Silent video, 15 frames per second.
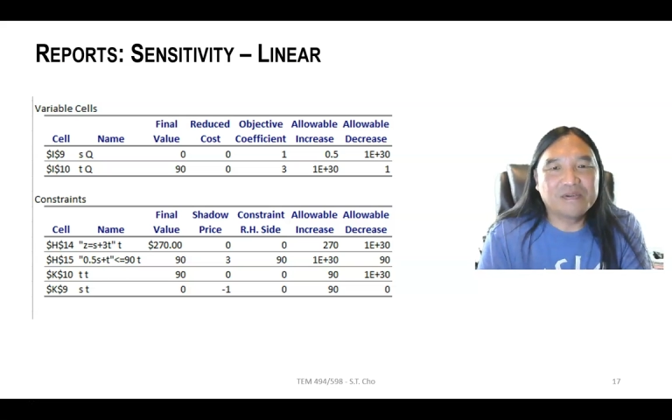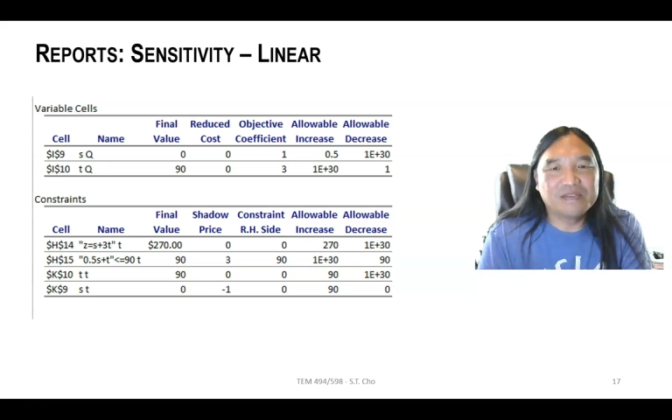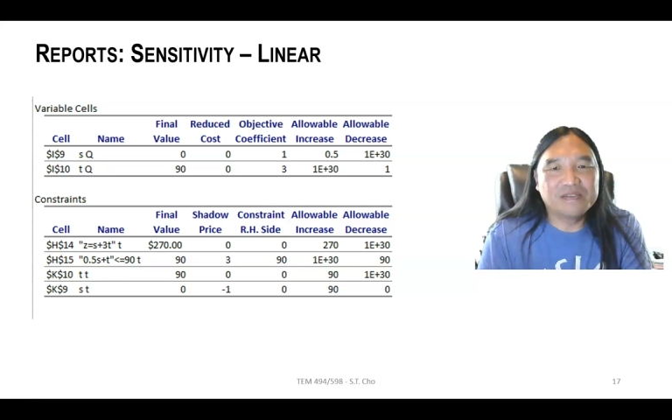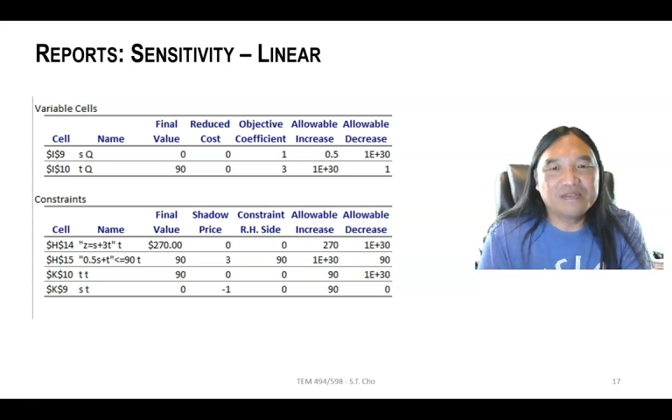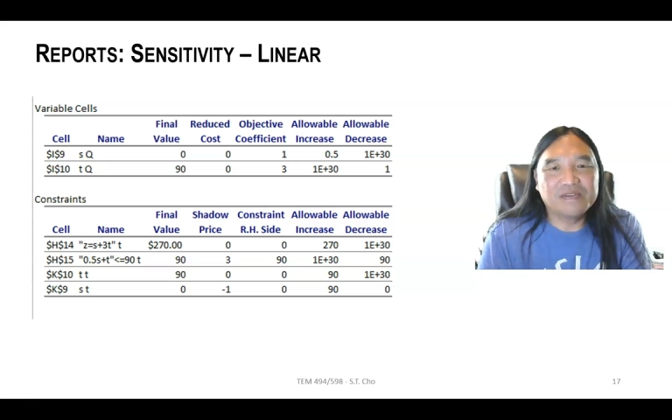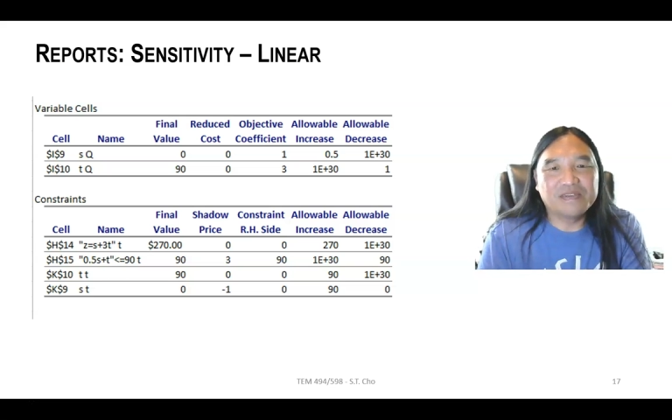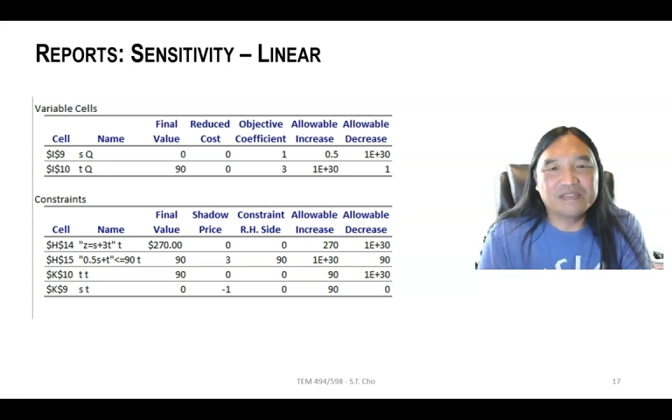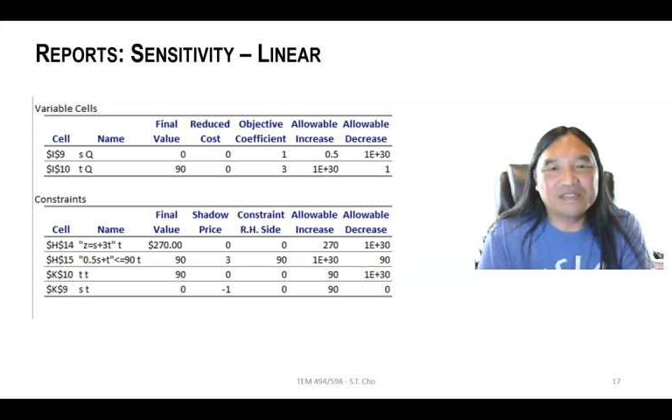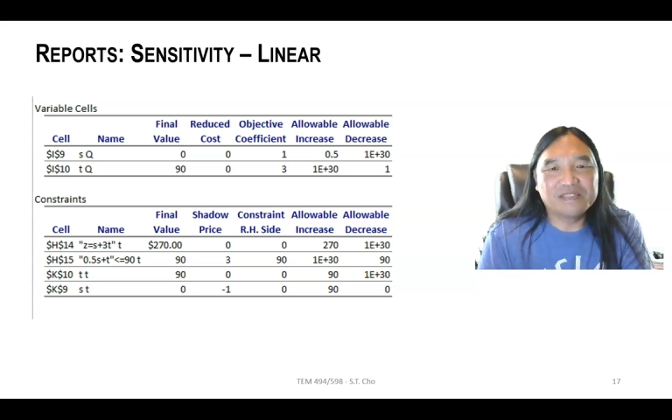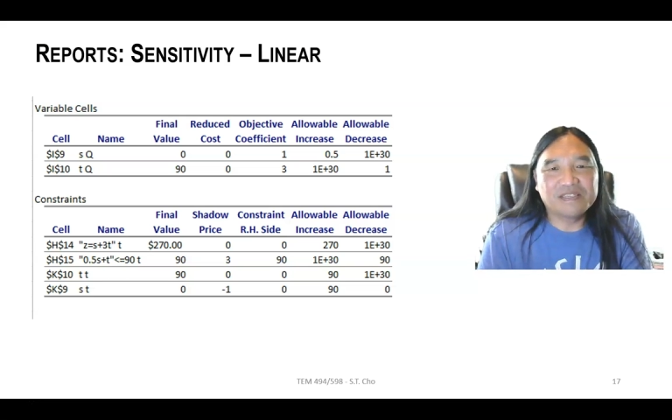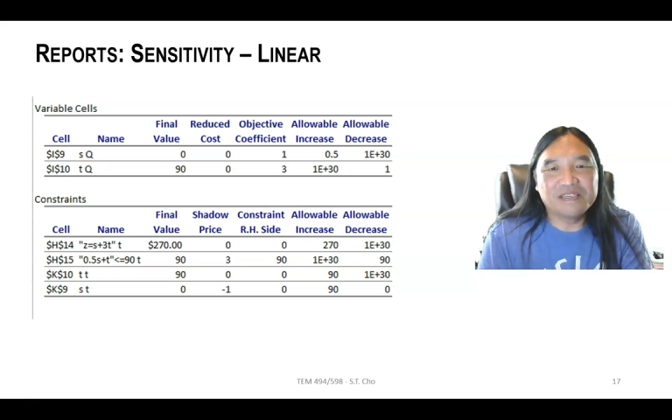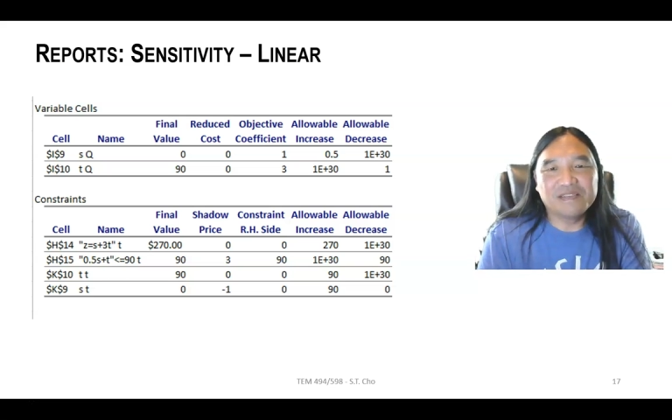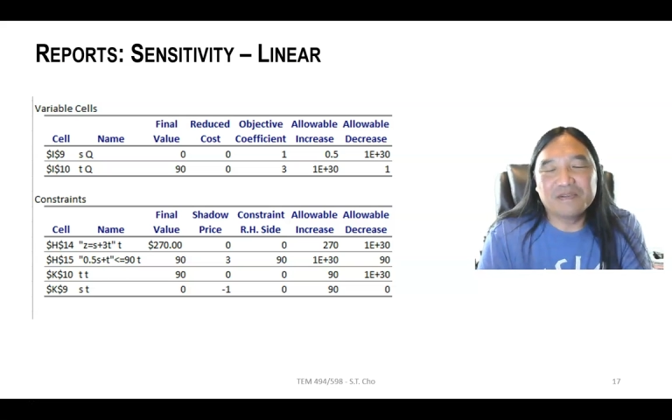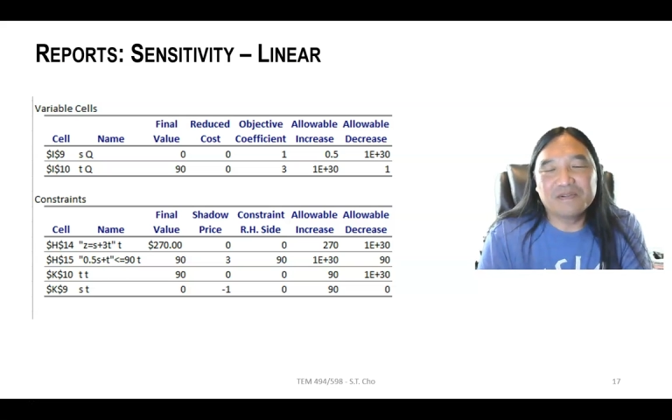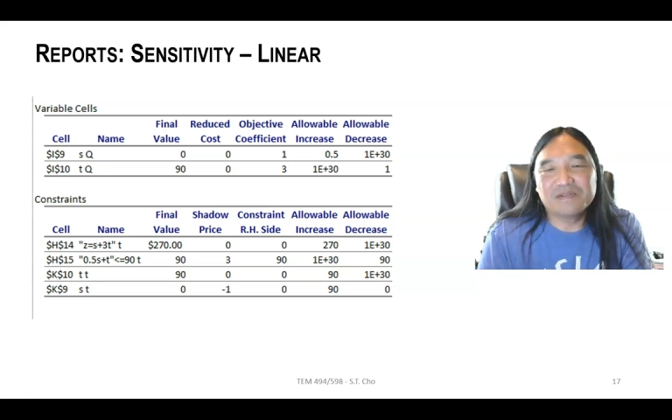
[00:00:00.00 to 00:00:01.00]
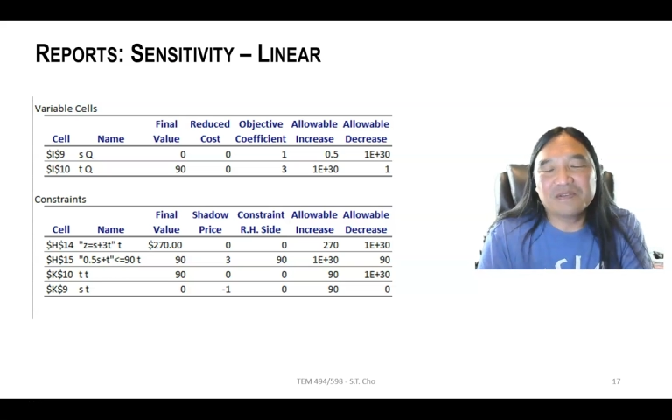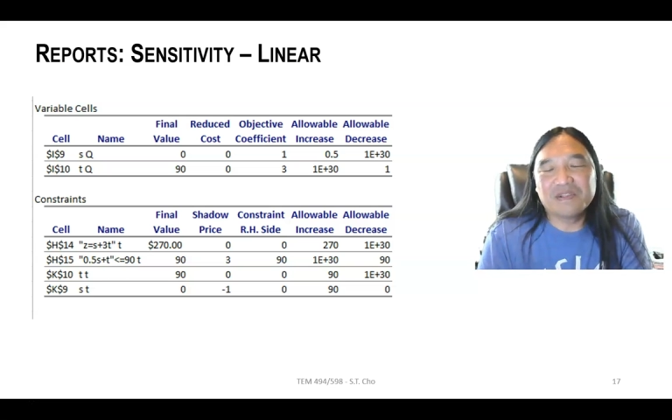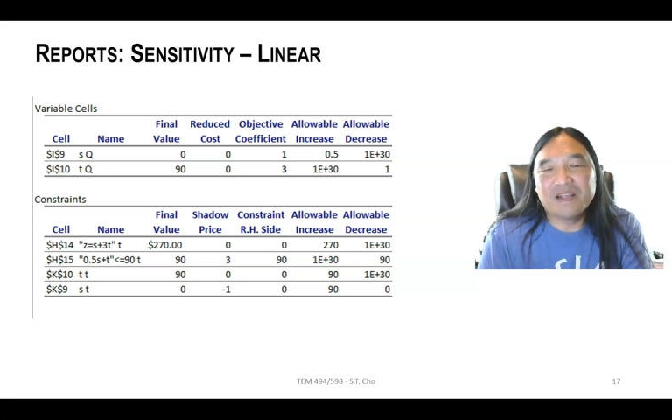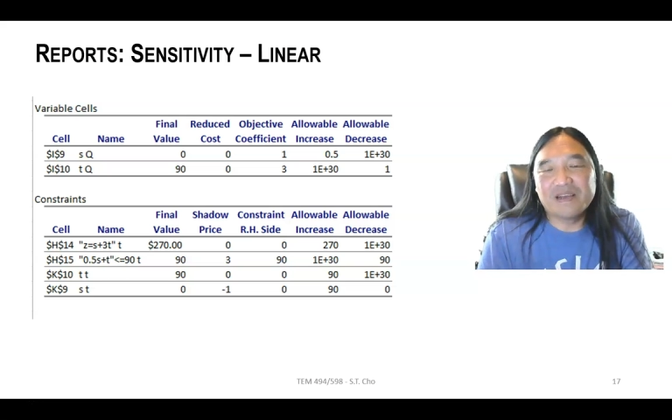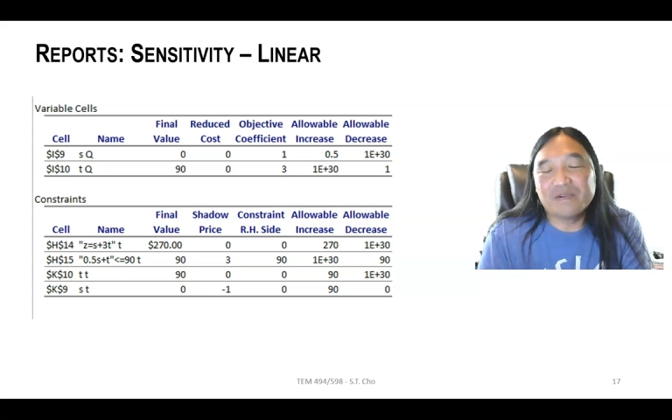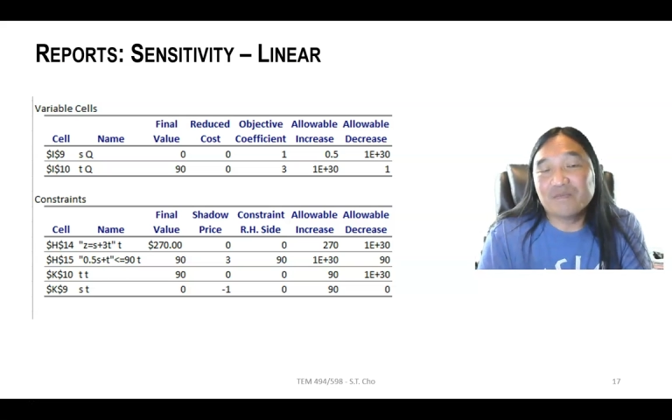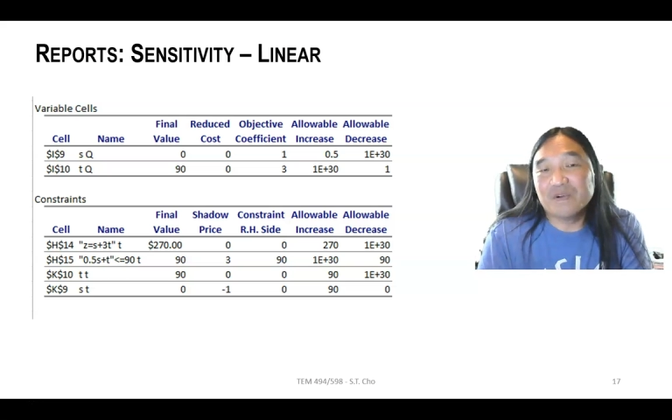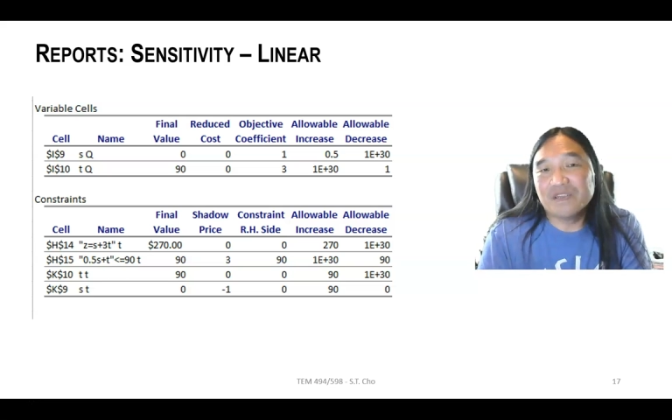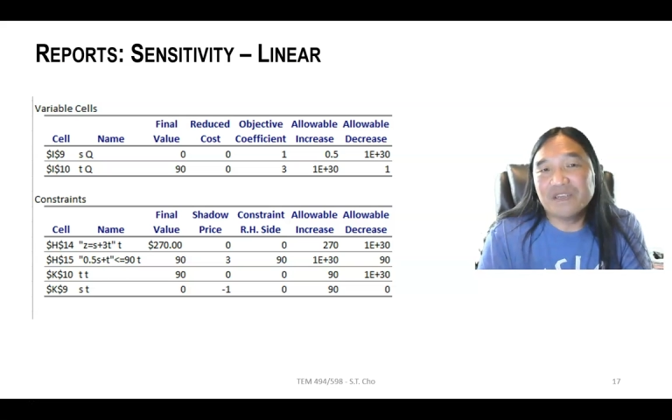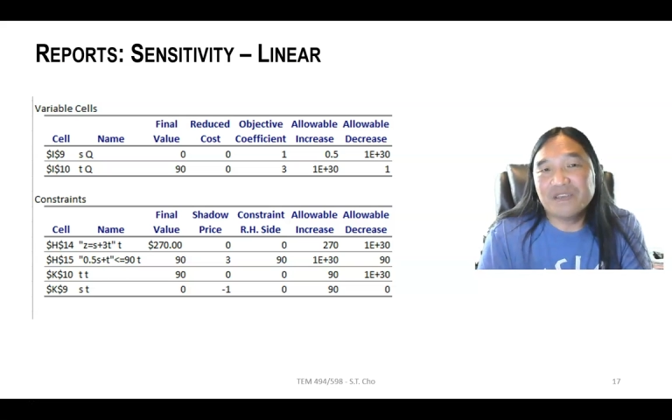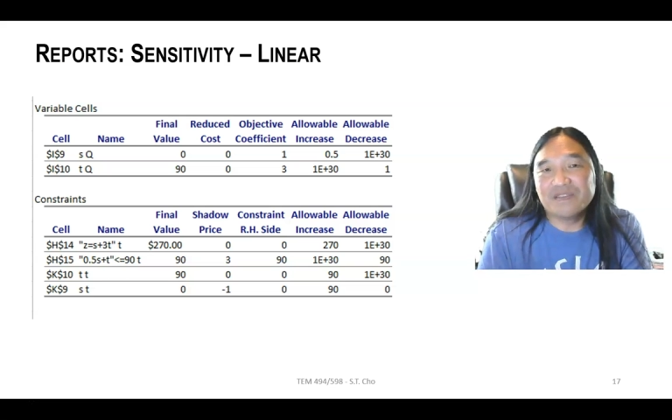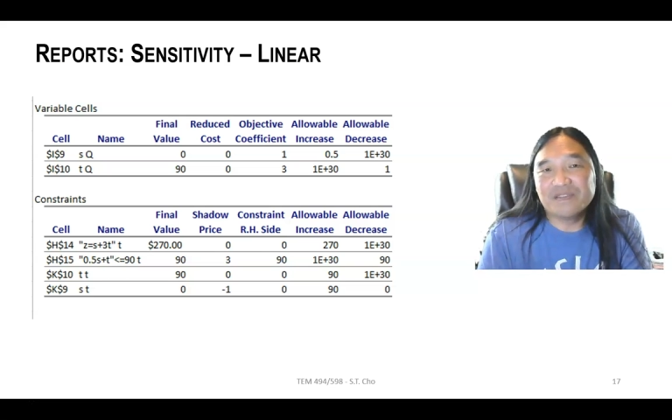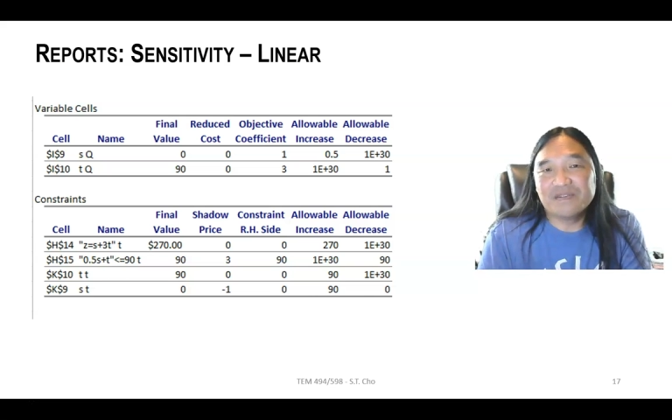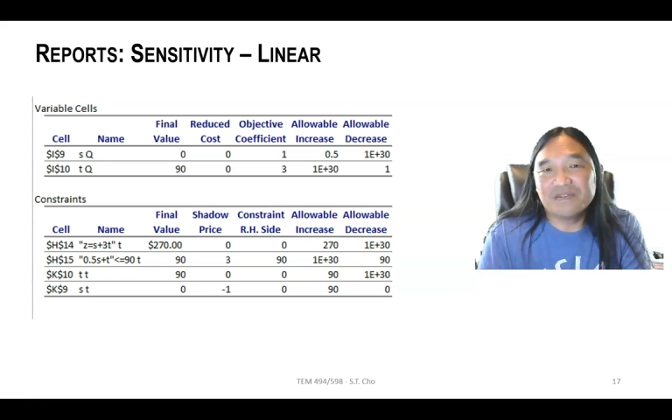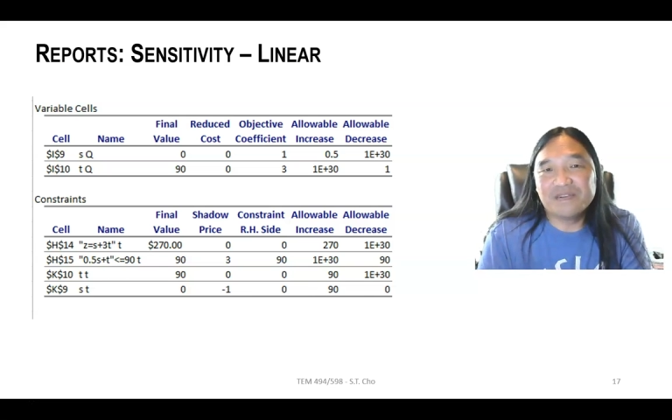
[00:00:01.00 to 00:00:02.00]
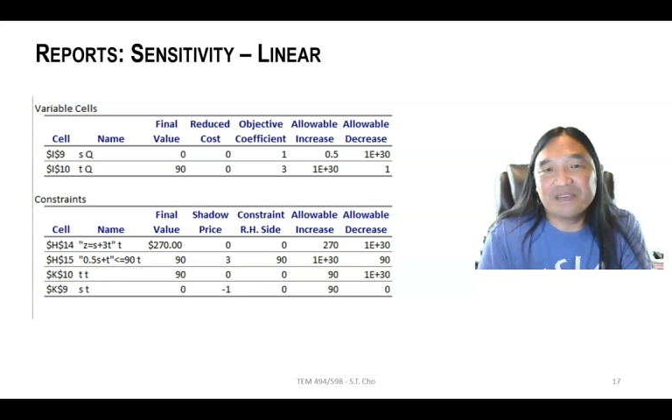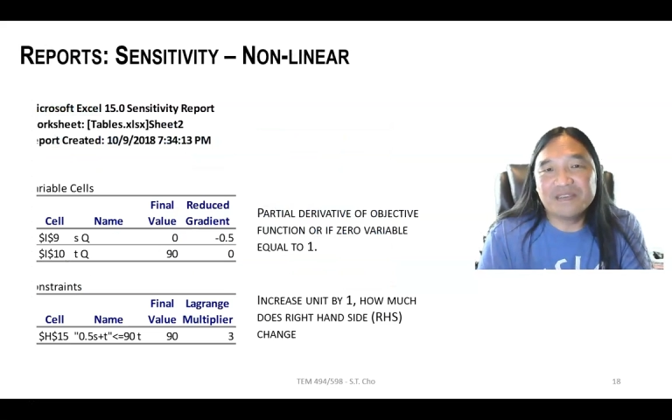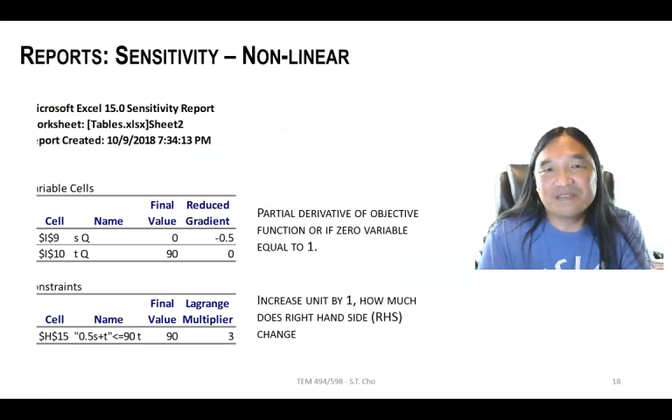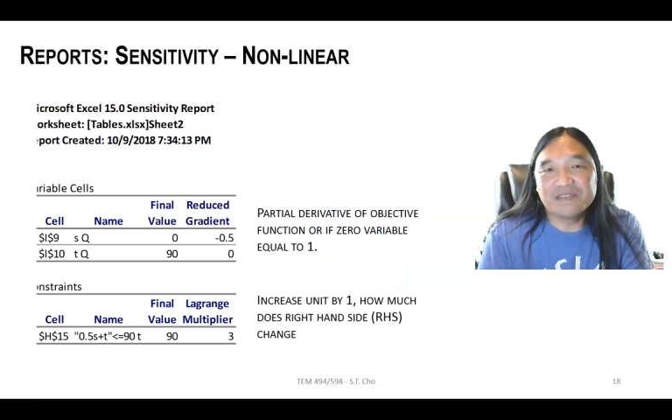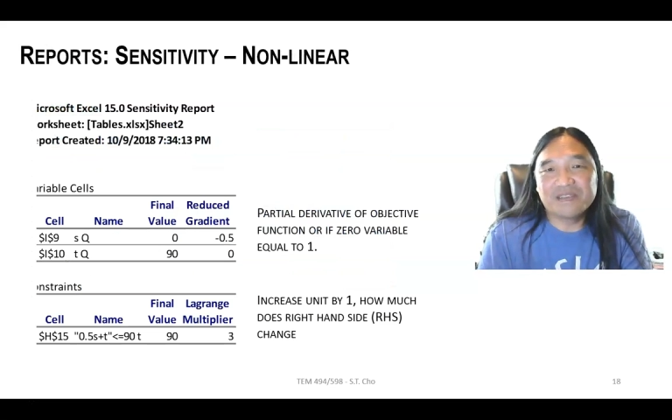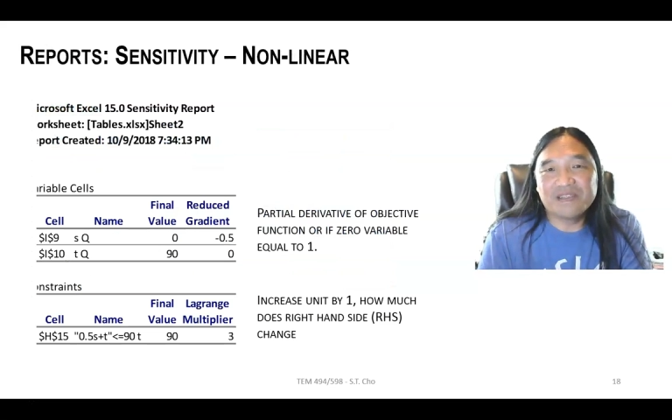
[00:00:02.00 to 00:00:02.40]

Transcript: as you can see, there's a lot of 1e30s,